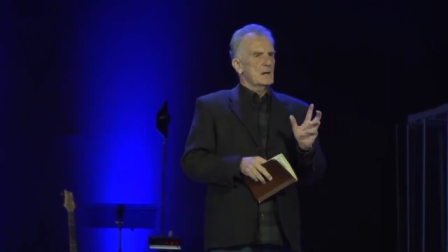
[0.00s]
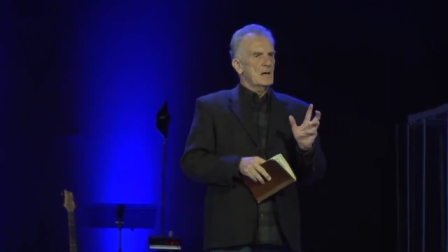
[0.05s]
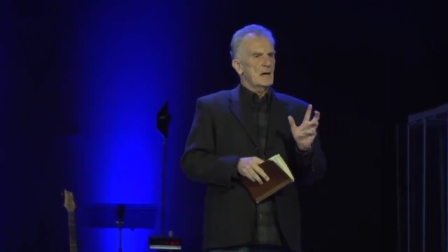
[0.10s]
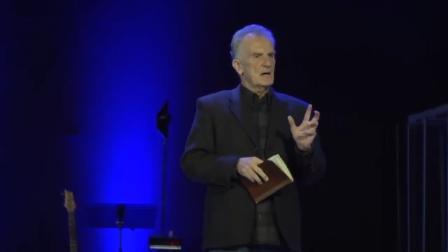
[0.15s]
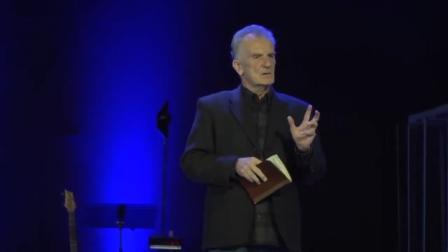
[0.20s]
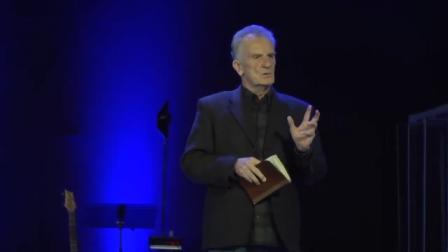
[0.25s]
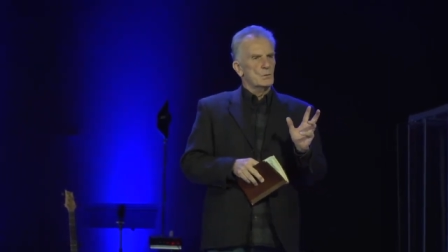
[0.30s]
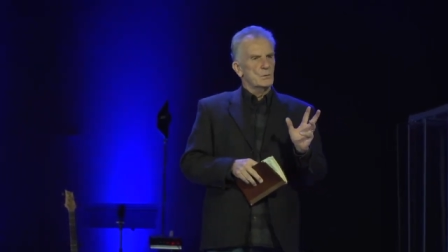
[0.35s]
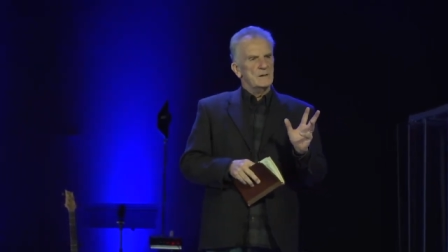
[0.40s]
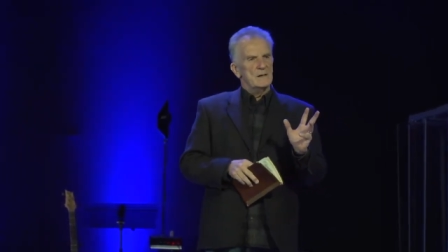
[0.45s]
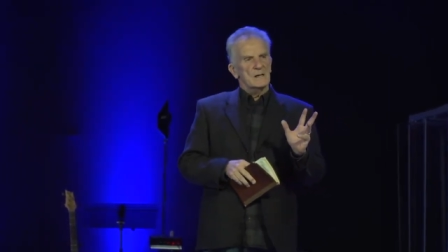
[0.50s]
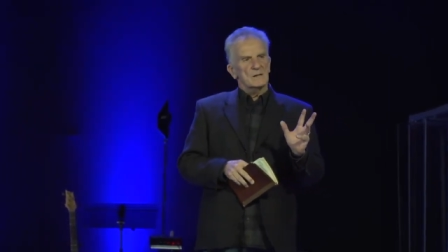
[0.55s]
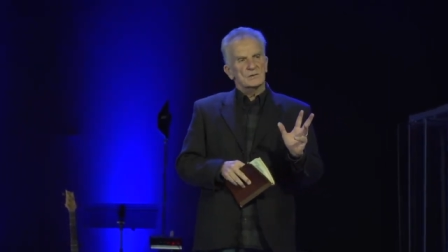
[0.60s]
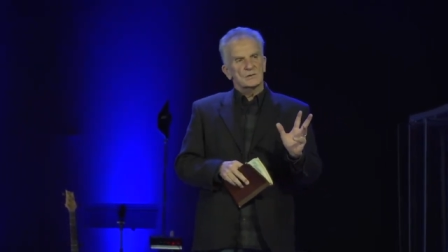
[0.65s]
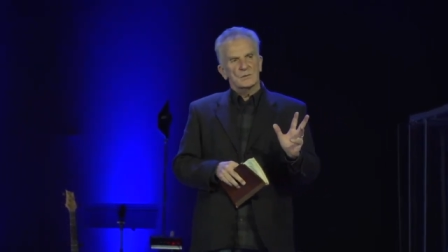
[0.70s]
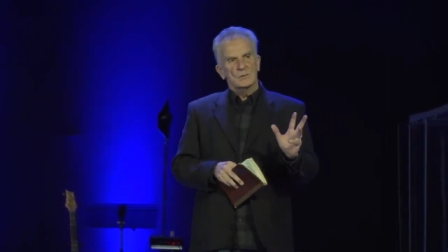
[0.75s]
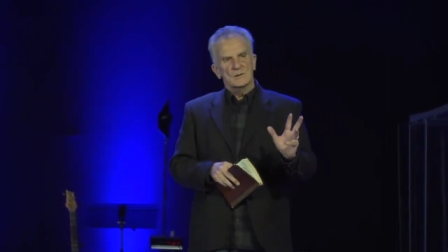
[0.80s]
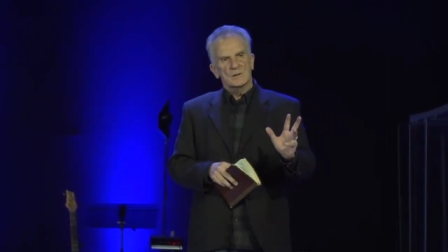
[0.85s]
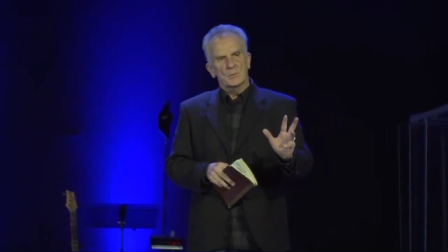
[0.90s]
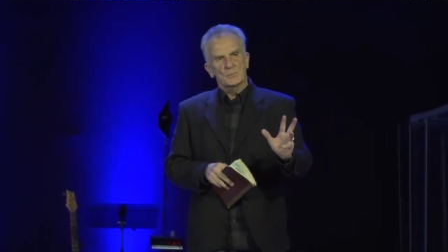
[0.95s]
as we
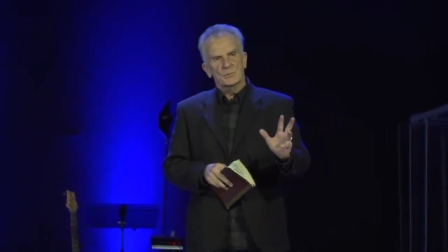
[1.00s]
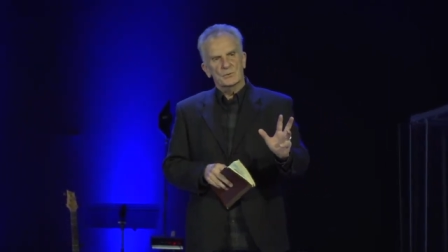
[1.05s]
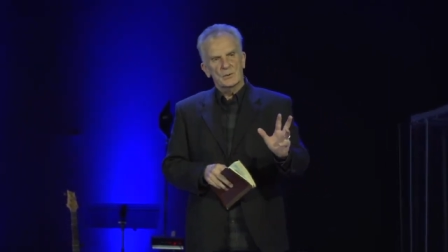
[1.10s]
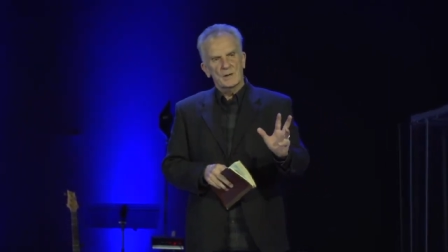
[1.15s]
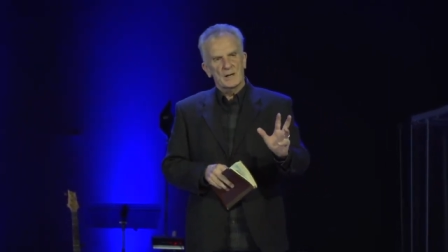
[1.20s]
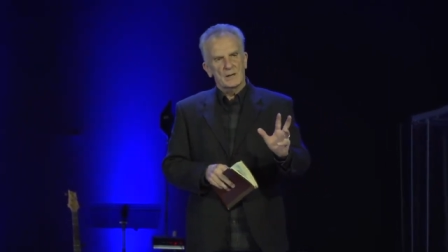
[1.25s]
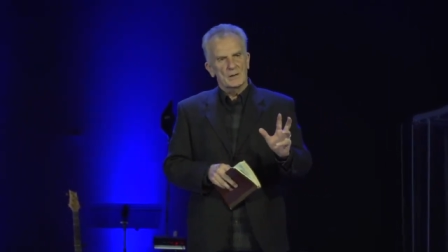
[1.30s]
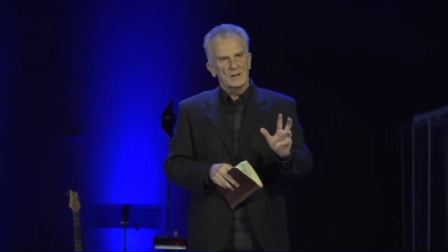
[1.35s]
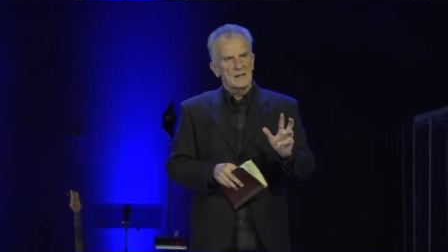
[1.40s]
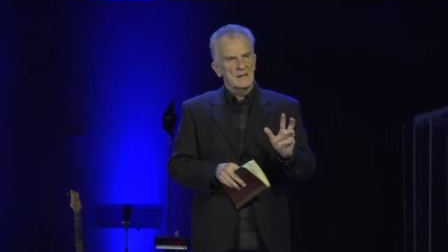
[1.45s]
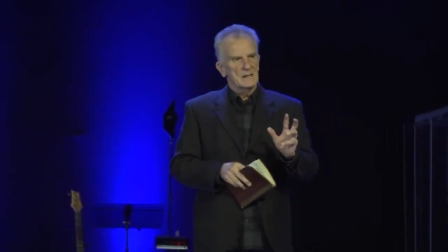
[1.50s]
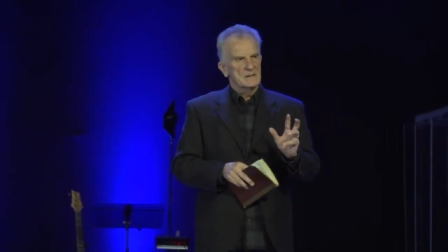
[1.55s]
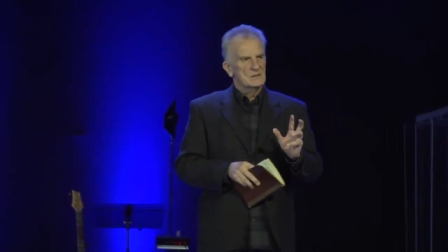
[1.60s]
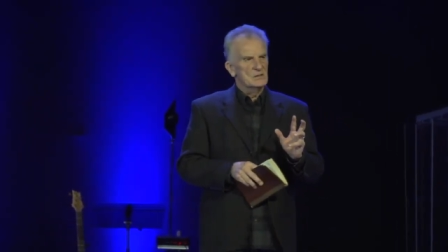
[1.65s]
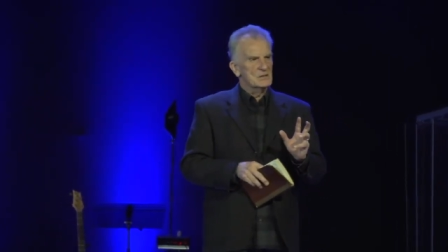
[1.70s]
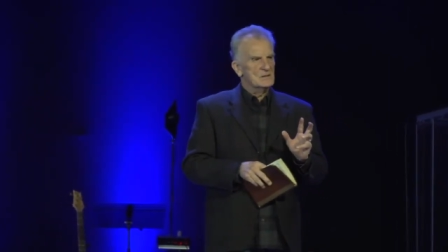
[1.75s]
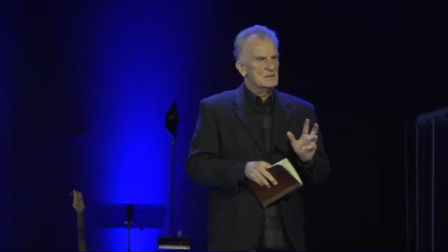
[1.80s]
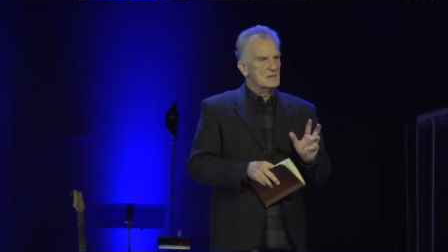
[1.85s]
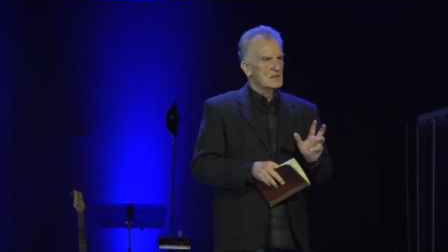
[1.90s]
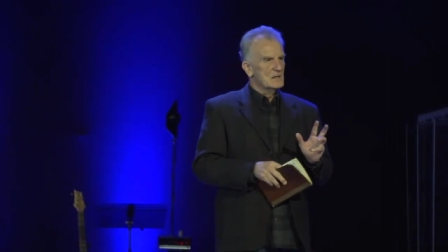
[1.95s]
enter into prayer, it
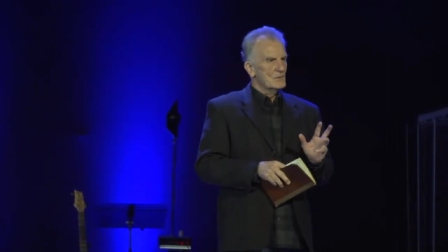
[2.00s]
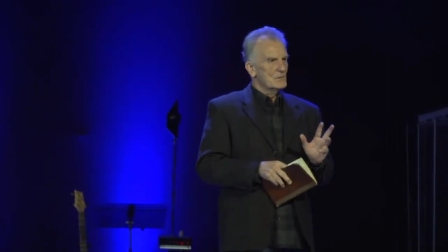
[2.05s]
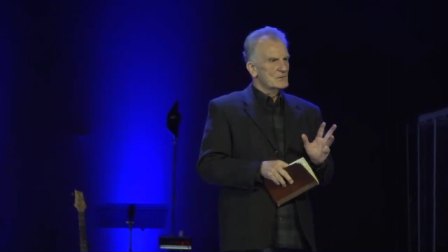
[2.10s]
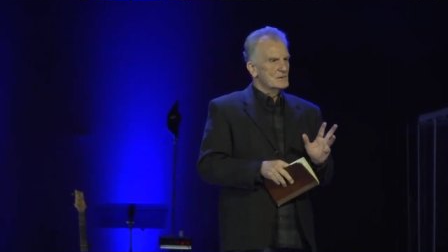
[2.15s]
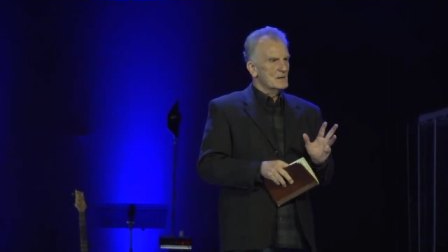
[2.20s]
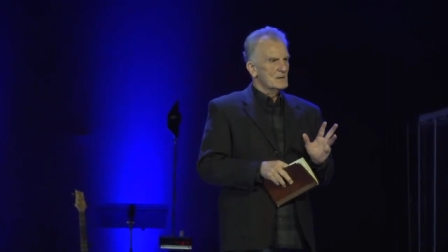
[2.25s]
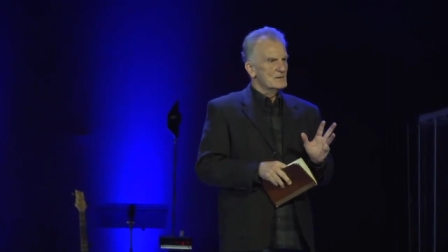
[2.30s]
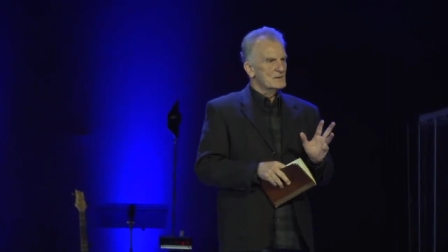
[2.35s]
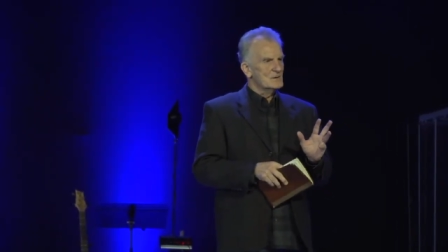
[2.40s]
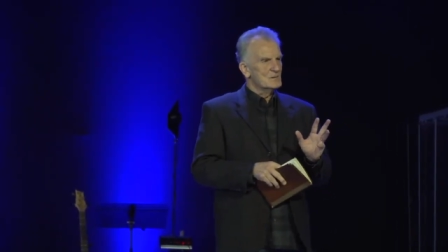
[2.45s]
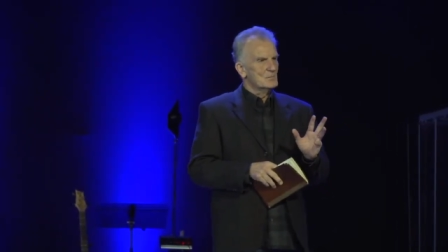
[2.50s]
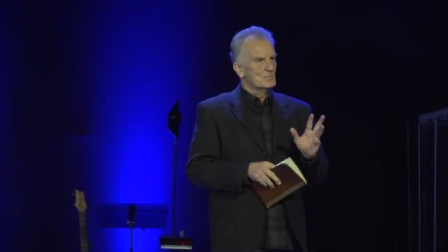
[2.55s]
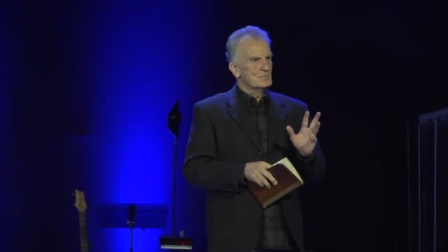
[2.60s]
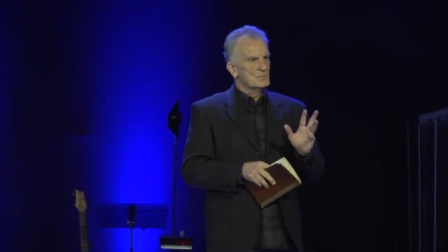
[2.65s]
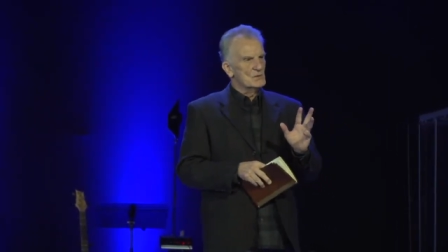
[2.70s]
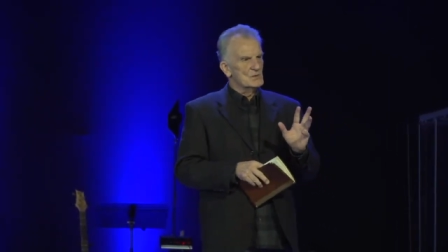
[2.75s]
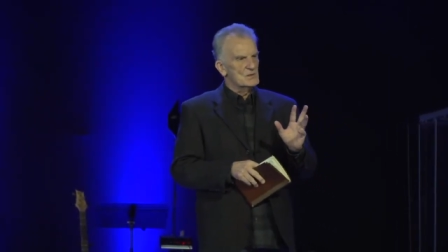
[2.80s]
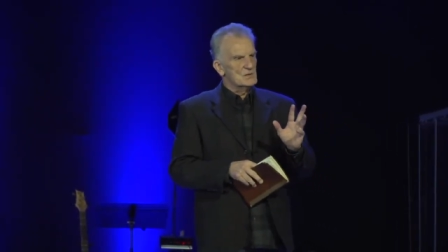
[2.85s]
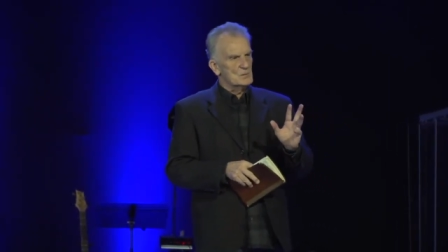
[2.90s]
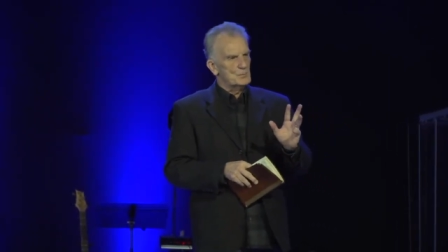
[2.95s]
just gives us
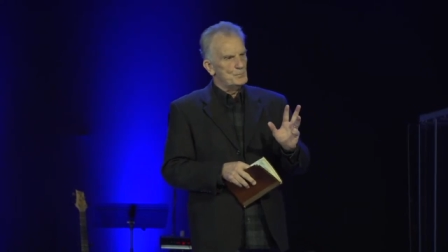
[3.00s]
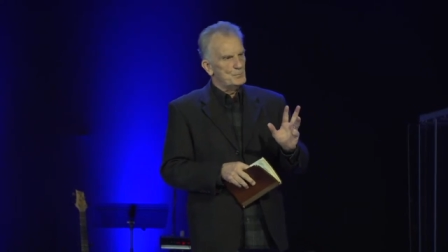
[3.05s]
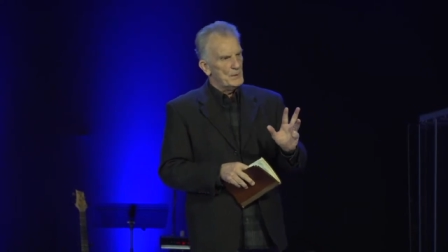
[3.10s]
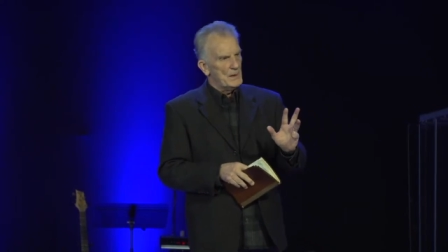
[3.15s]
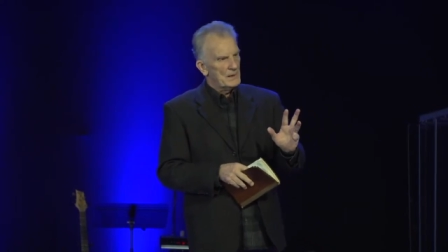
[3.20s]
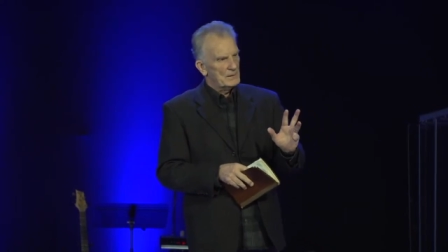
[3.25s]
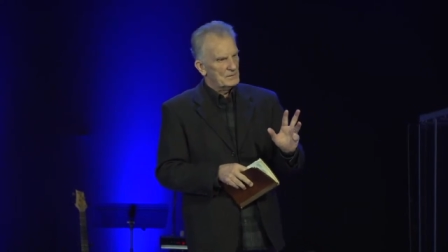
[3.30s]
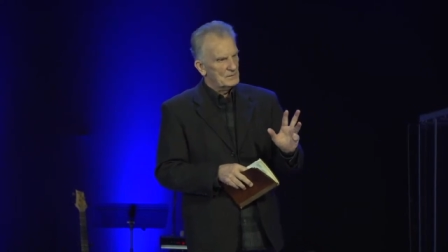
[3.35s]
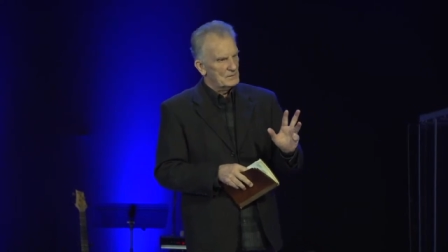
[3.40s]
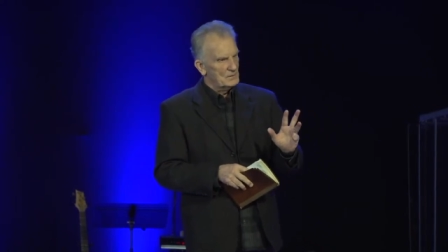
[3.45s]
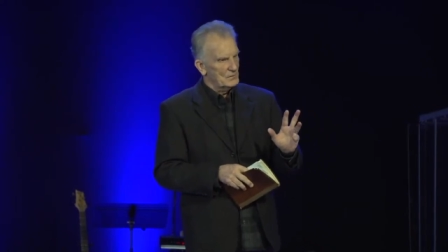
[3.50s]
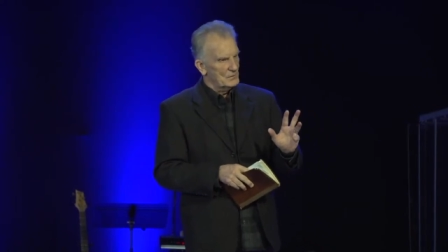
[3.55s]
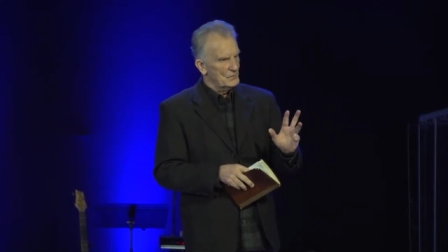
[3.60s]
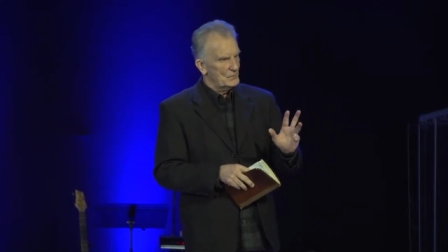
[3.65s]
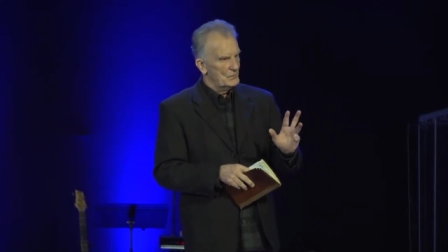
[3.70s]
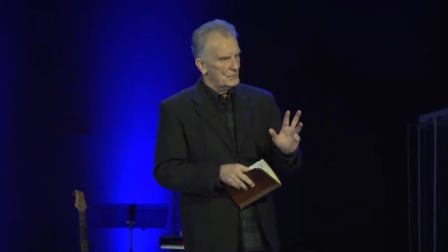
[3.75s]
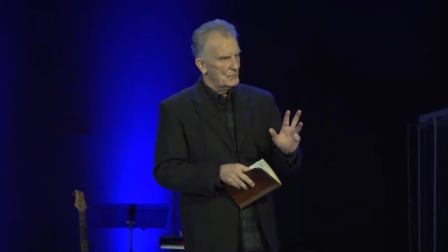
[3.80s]
perspective.